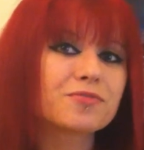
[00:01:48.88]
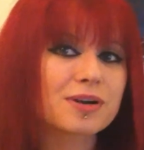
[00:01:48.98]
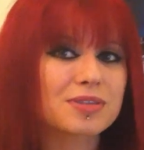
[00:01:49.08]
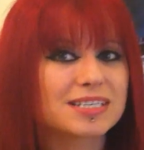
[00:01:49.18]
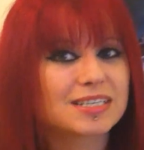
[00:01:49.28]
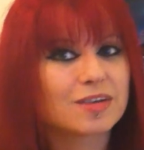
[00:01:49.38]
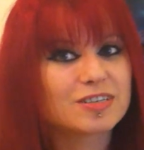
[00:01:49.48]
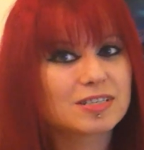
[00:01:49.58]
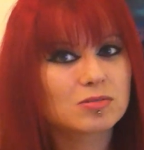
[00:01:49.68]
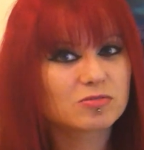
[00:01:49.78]
throughout this
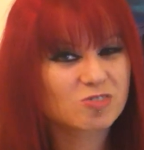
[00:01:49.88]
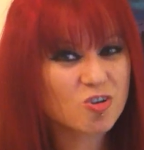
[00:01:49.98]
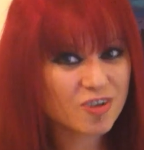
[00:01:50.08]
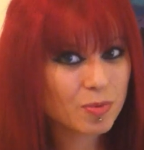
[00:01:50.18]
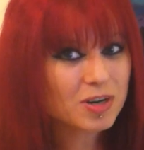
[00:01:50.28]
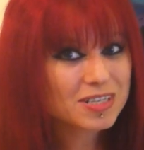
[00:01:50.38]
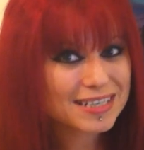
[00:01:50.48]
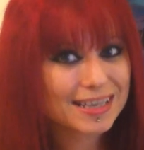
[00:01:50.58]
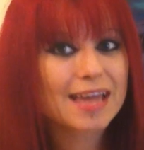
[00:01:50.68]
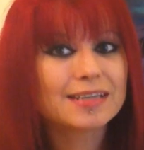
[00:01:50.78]
series that Rory once
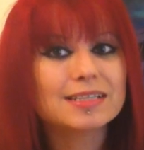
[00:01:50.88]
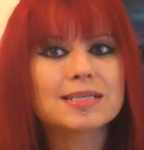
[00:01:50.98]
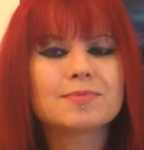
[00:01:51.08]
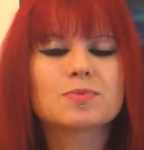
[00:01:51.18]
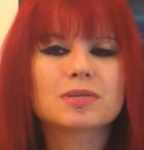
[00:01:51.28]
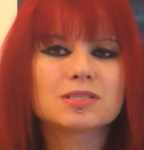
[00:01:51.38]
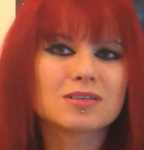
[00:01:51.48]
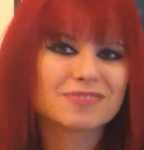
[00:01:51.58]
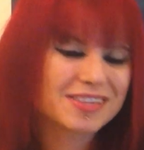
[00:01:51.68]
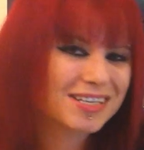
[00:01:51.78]
again seemed to be sort
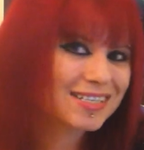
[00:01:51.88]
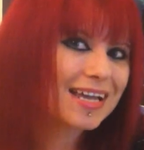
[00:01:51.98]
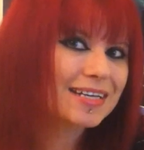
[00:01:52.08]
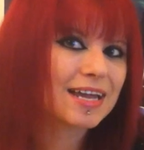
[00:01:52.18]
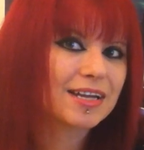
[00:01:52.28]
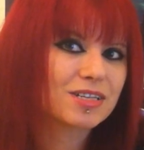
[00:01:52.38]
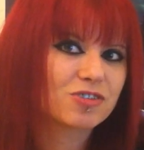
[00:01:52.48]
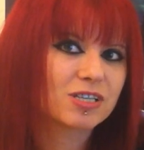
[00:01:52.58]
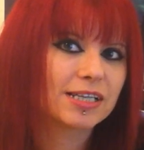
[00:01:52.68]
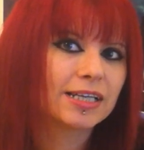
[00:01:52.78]
of in the sidelines
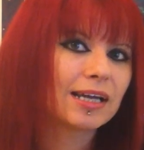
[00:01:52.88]
really,